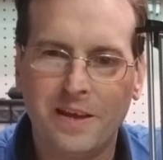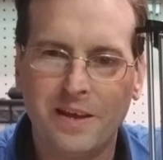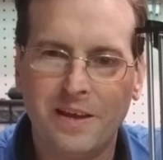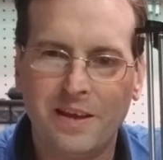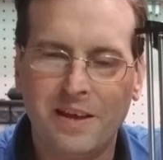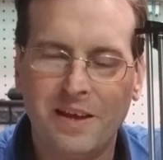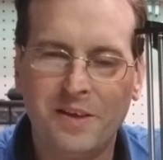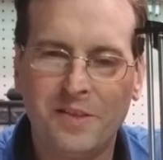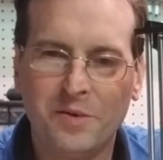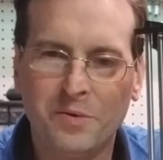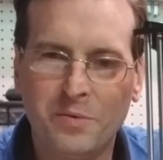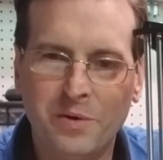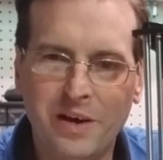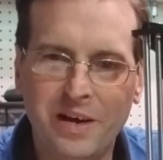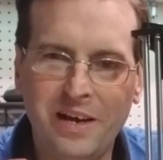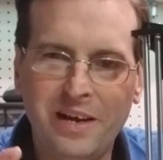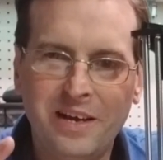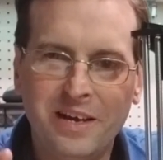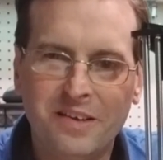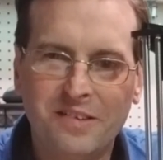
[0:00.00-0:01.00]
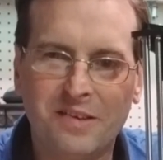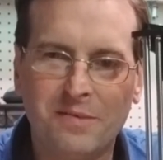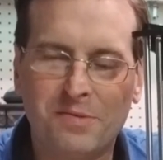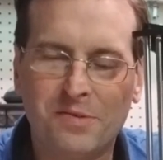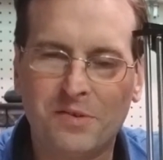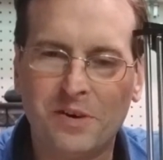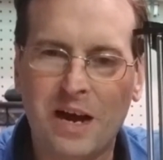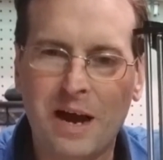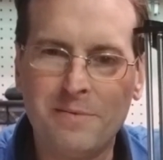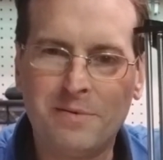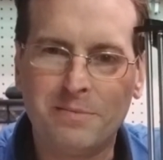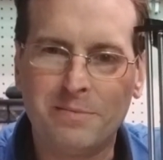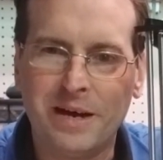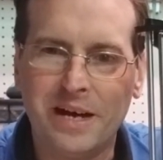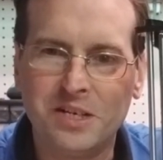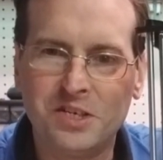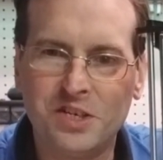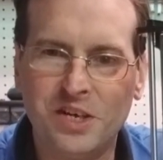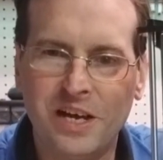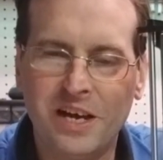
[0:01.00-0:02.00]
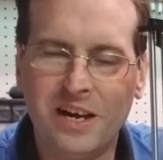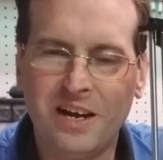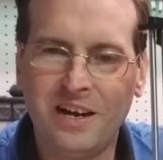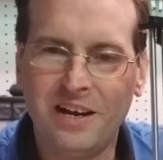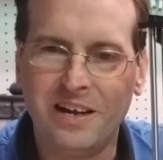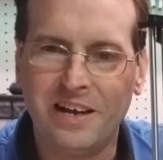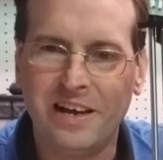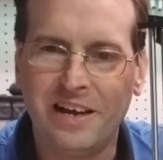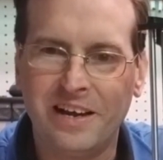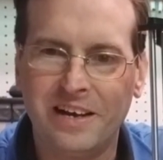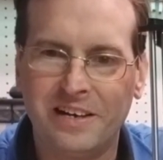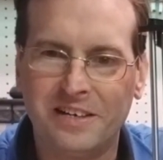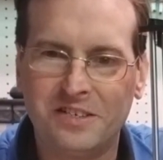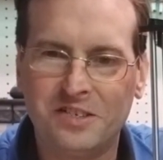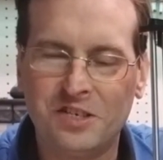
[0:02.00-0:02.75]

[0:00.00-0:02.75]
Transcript: Either way, subscribe to my channel and